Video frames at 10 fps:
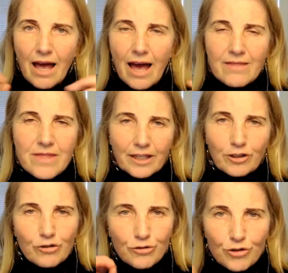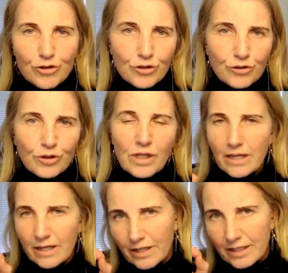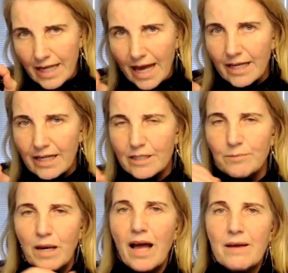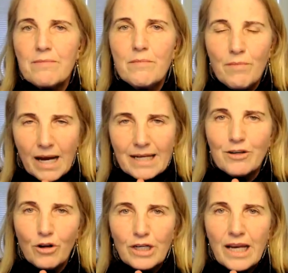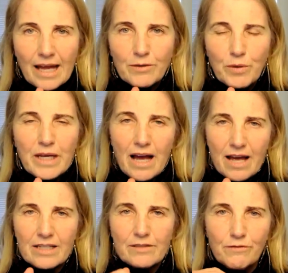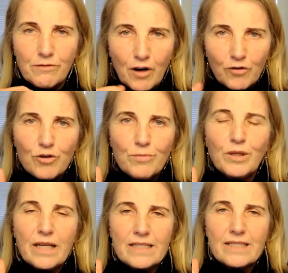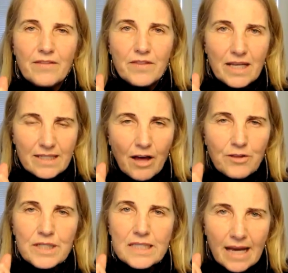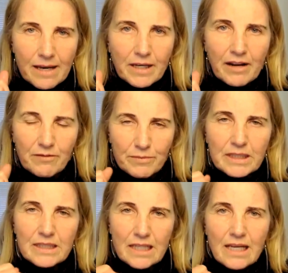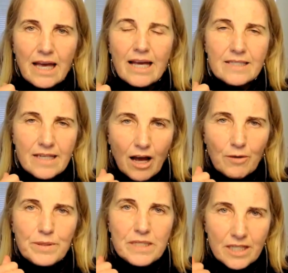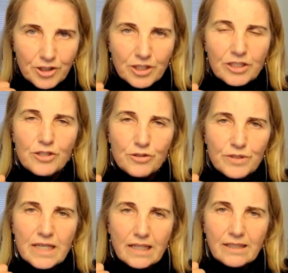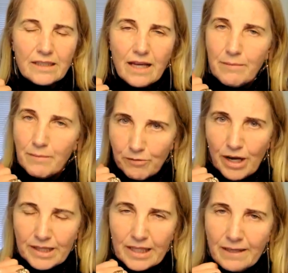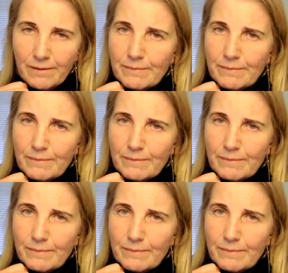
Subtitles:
And that crucial tanker supply might not land. We are as vulnerable as that. That's how this Labour government has now positioned New Zealand. Am I right there?